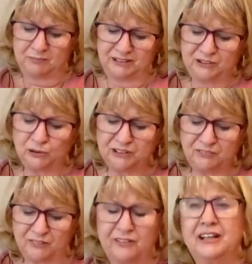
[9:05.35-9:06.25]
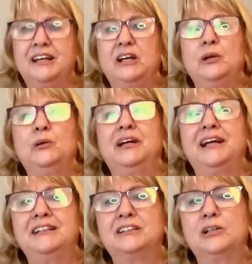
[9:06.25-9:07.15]
Sort of on the
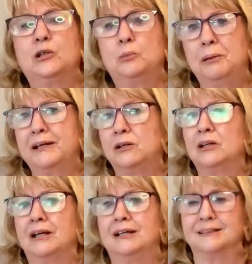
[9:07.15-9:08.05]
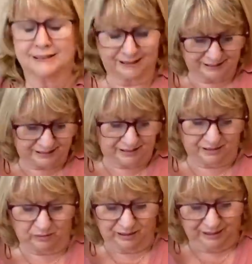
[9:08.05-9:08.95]
nudie, taupey colours, you
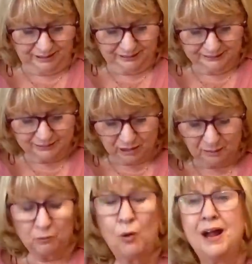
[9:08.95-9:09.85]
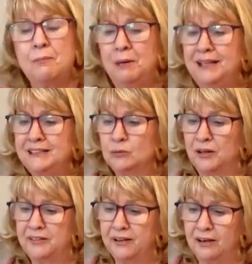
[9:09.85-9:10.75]
know. So I'm quite pleased
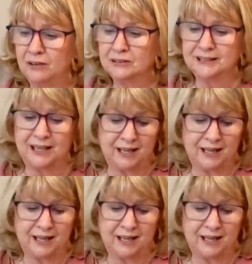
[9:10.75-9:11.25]
with those.